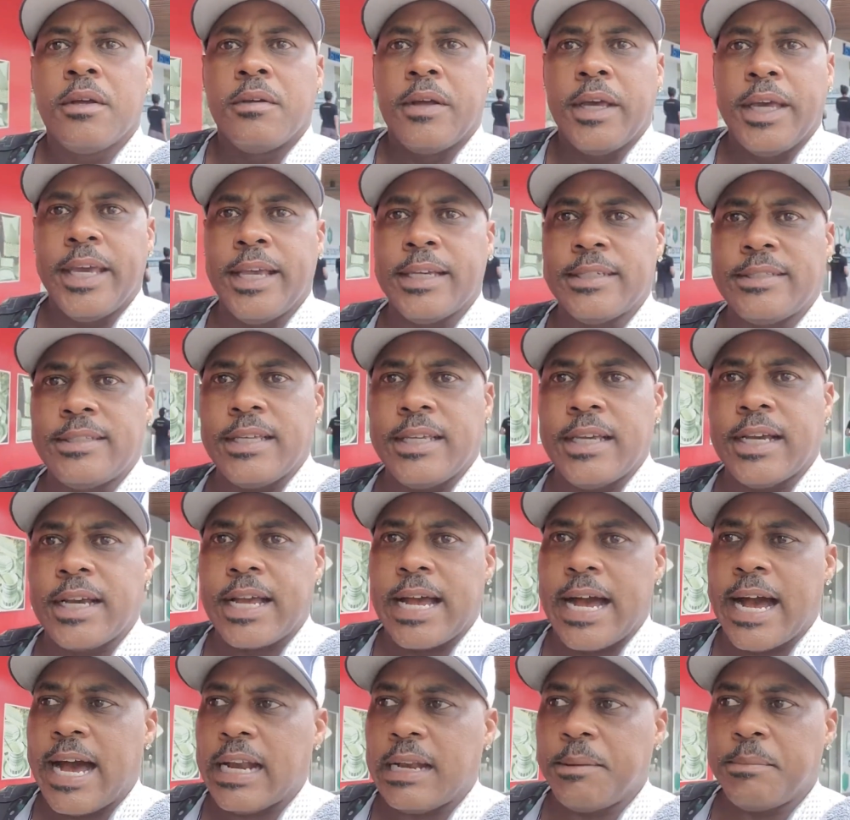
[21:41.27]
Is the
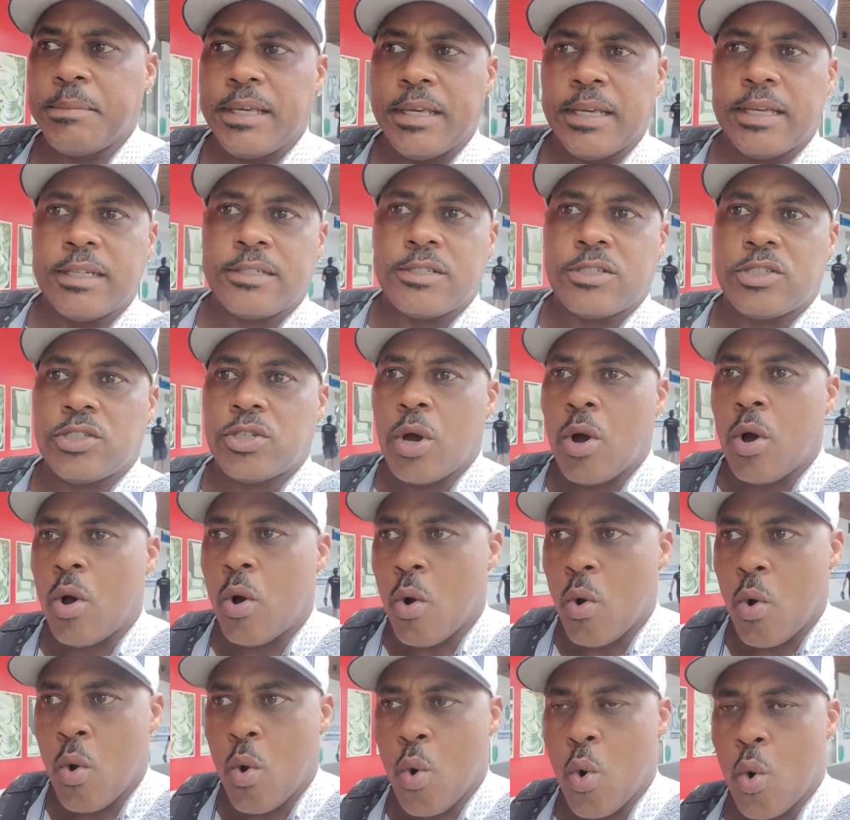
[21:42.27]
economy is
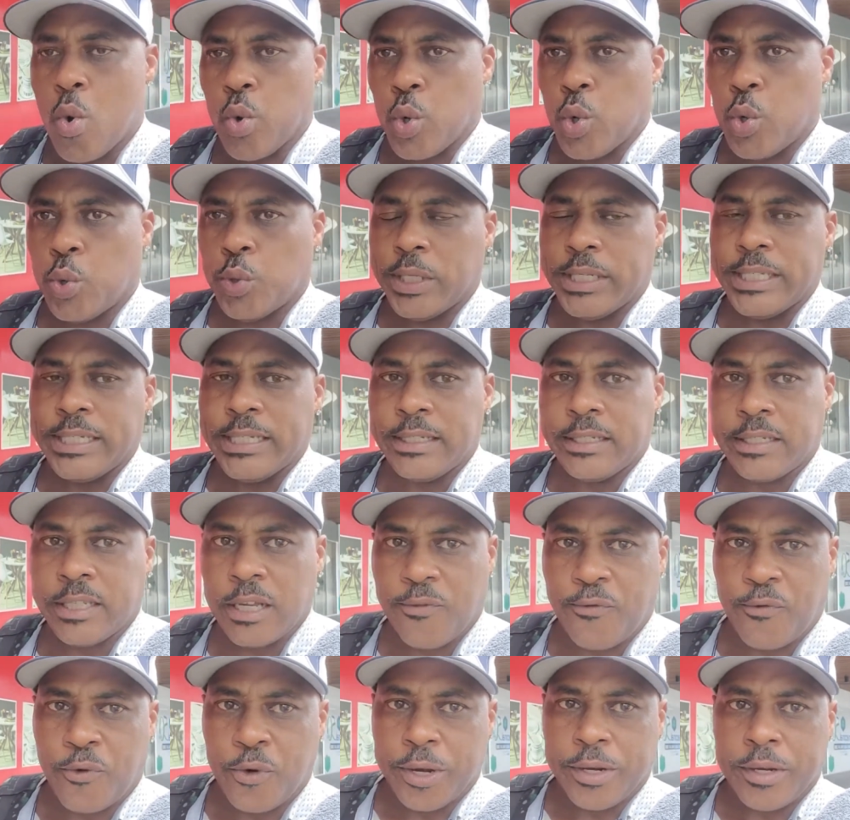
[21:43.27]
totally
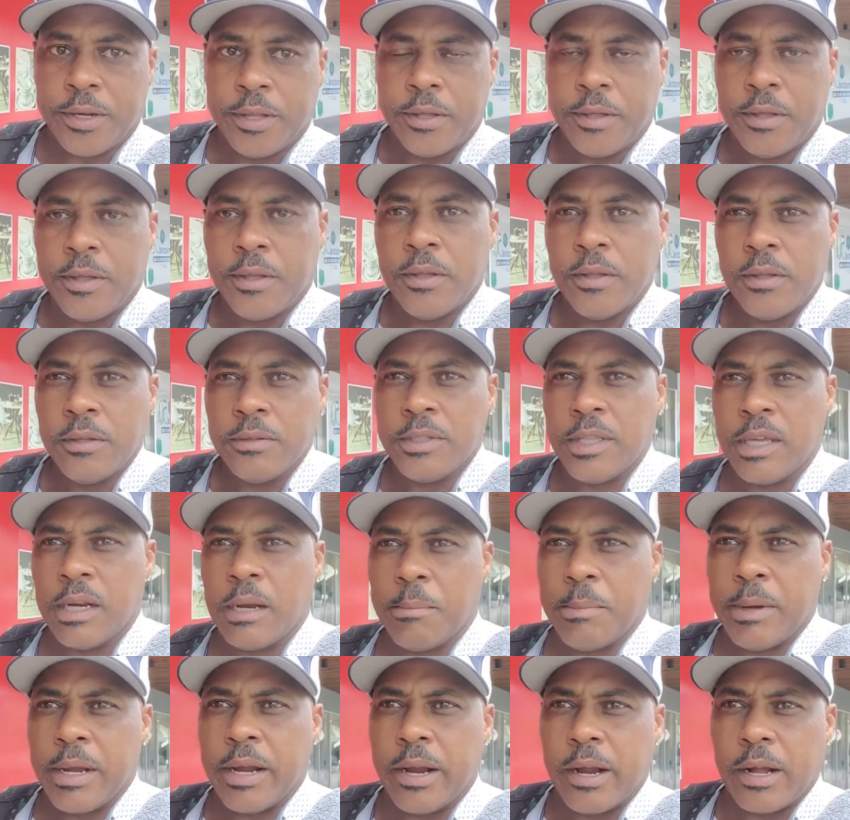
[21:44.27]
different than
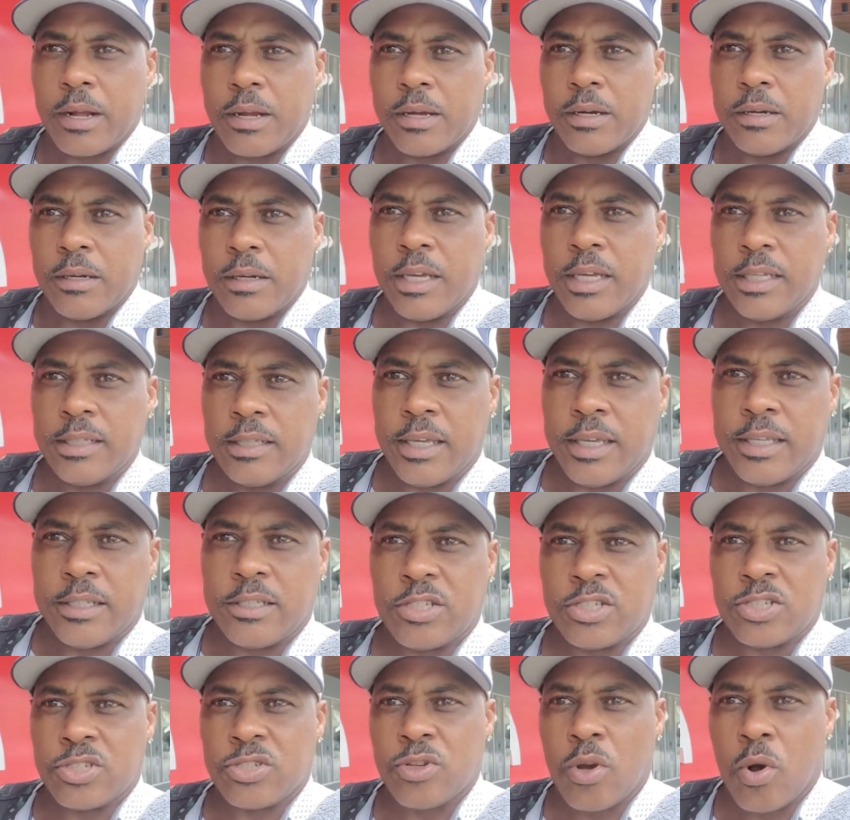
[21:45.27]
America. It is
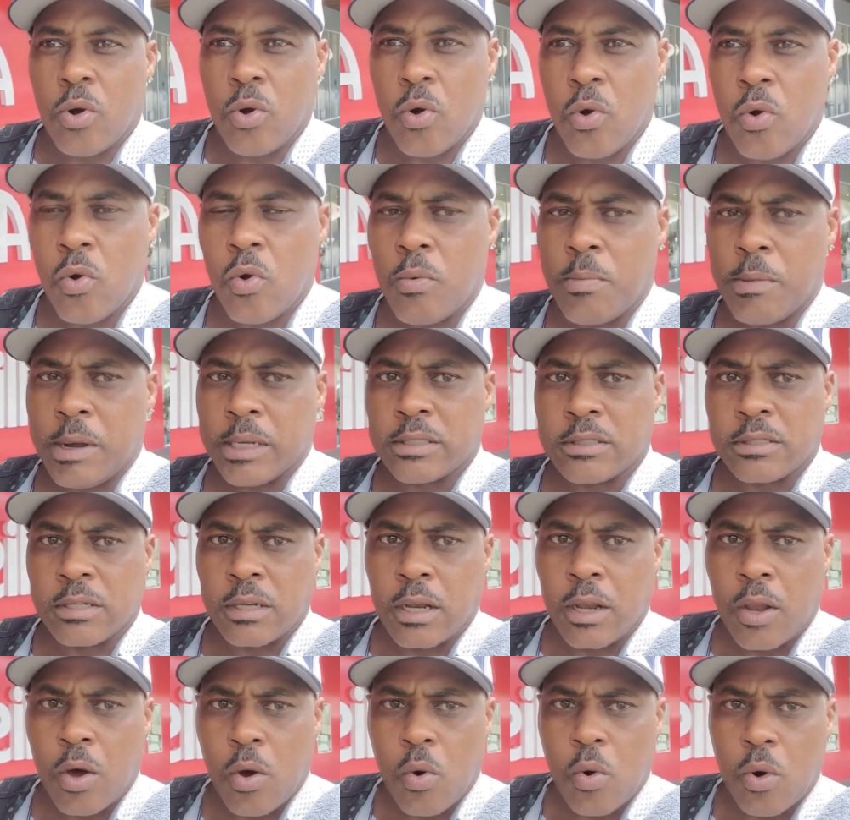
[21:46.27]
so much
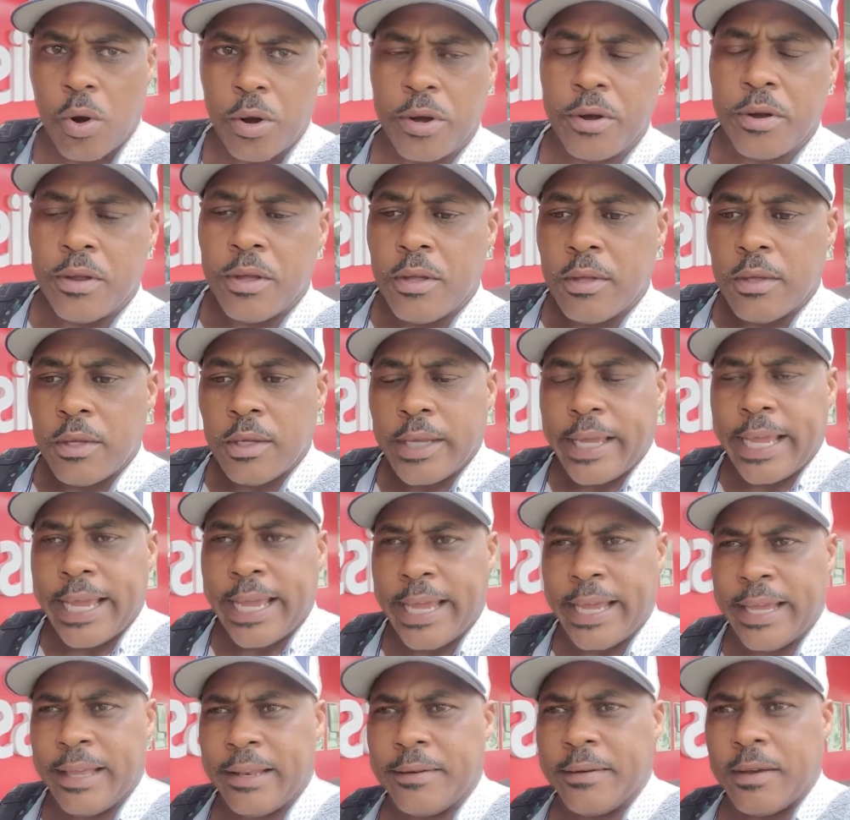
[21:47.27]
lower
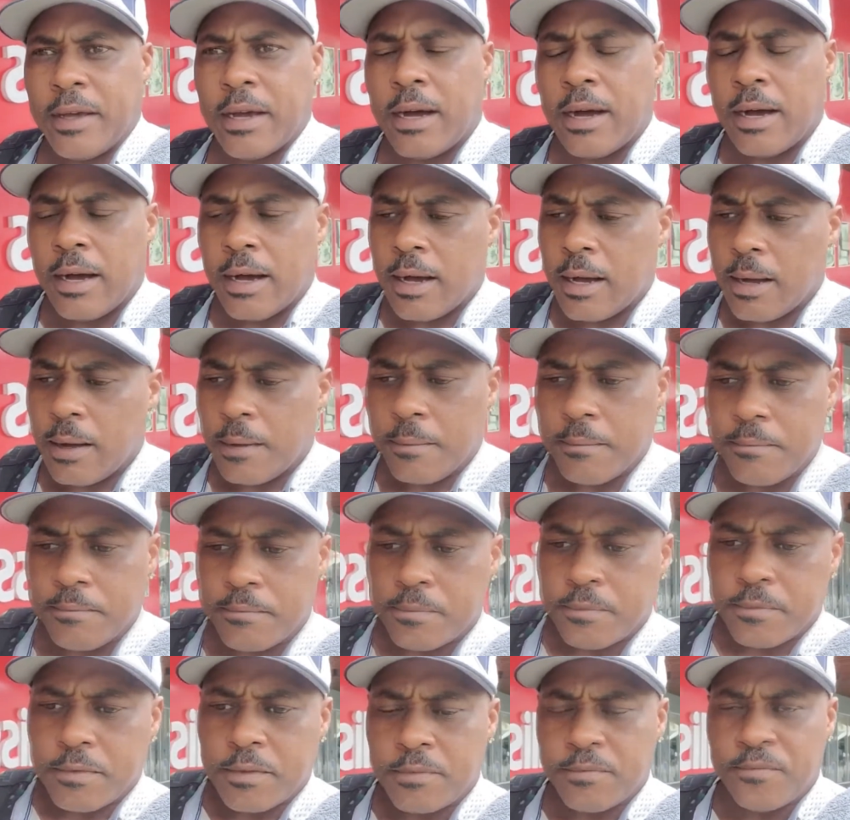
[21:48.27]
in
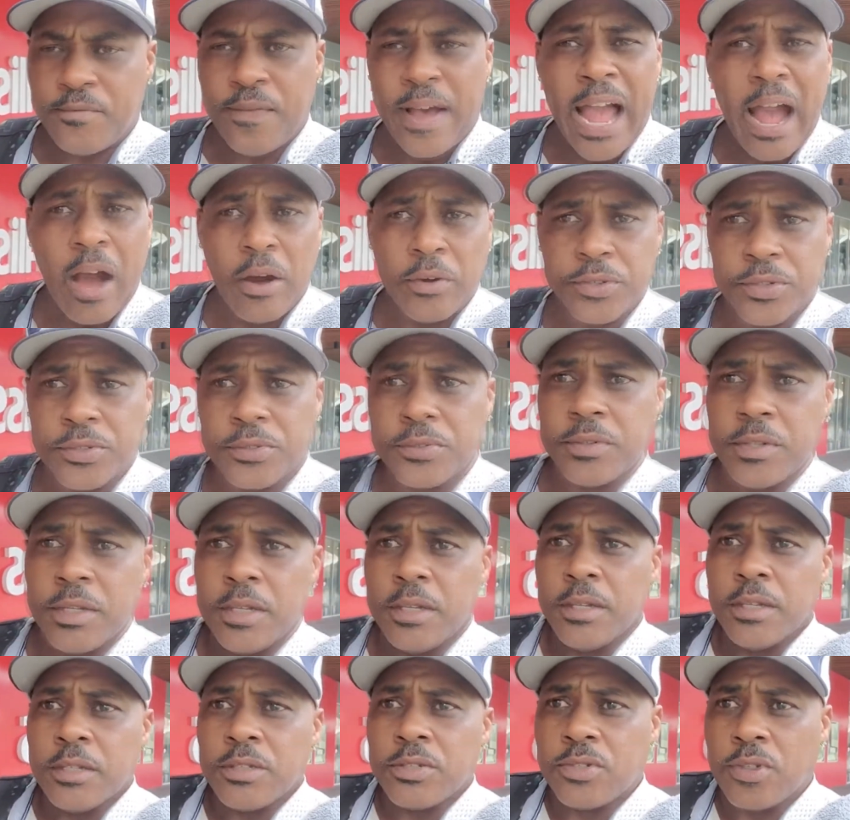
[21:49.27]
value.
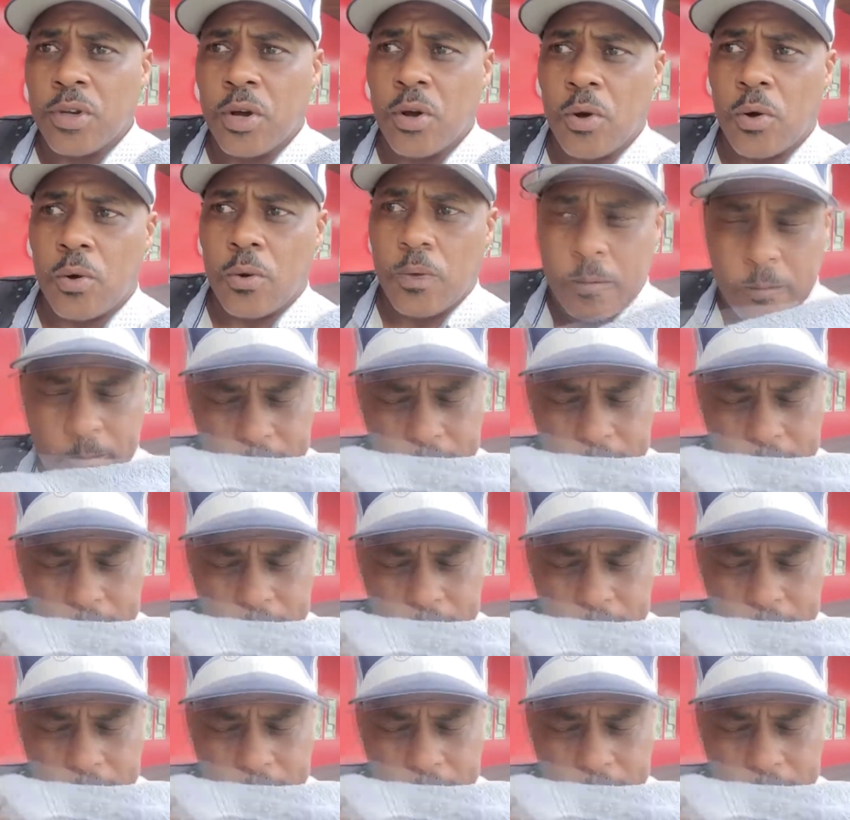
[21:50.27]
So